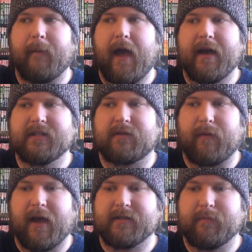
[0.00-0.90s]

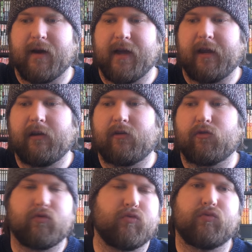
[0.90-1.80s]
as my
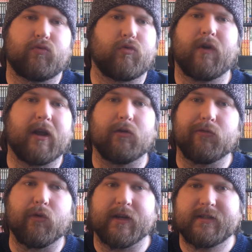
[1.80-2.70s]
critical
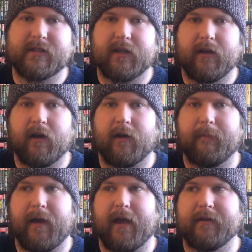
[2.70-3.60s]
voice,
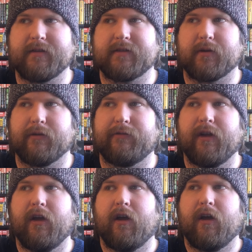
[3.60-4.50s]
and to sort of
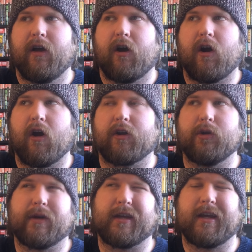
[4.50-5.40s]

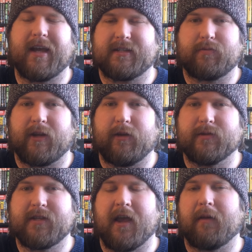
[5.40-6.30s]
argue against what he
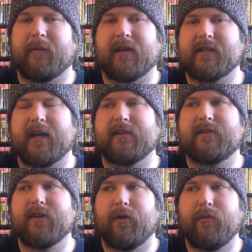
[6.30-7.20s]
was saying, because I
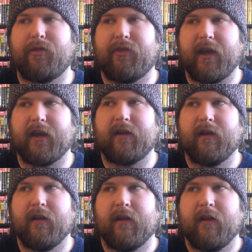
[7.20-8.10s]
don't think
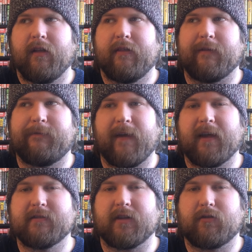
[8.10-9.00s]
that
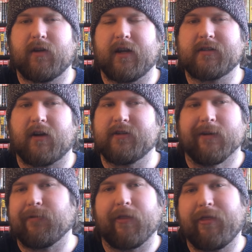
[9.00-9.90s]
fans and critics are
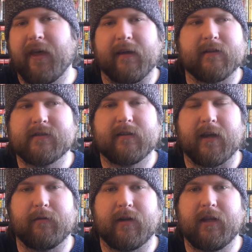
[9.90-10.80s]
different things.
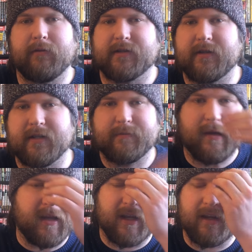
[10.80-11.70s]
Like, what he was is
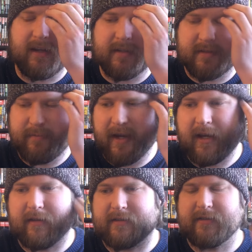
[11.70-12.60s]

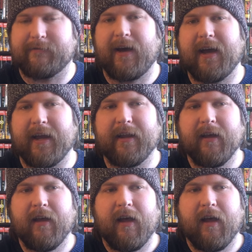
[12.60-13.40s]
making this divide.